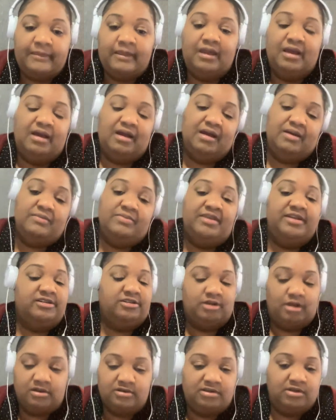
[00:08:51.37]

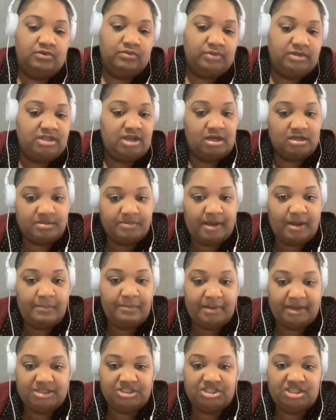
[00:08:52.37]
There's also, we talked about
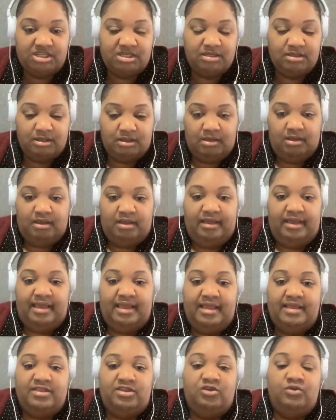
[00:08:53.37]
budget,
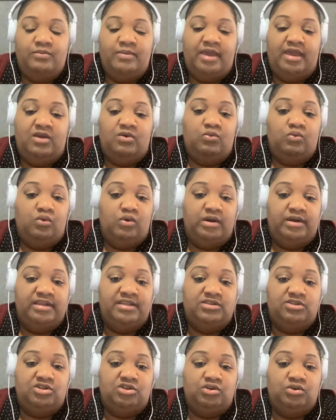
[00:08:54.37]
and you may want
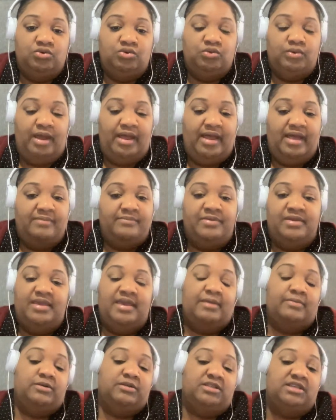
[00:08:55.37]
it to
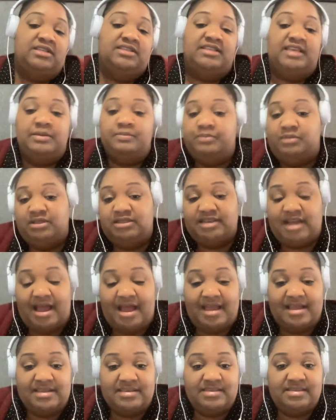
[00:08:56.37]
be able to
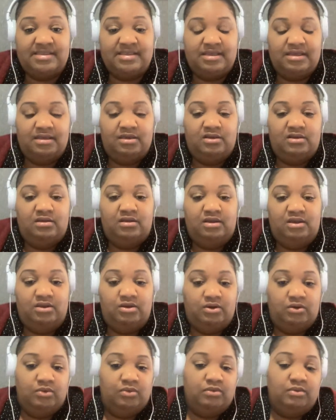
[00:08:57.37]
templatize, you
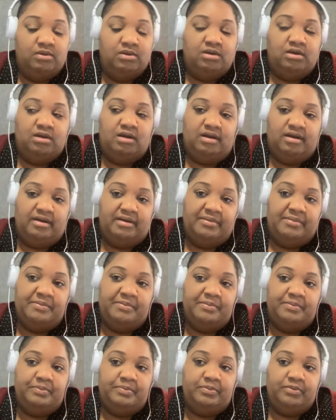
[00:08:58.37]
know,
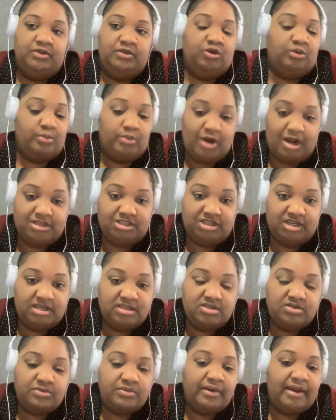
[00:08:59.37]
your
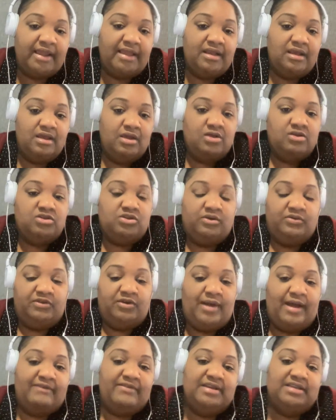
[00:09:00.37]
projects, right? So if you
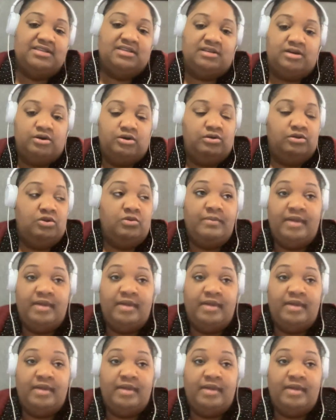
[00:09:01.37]
have a certain, you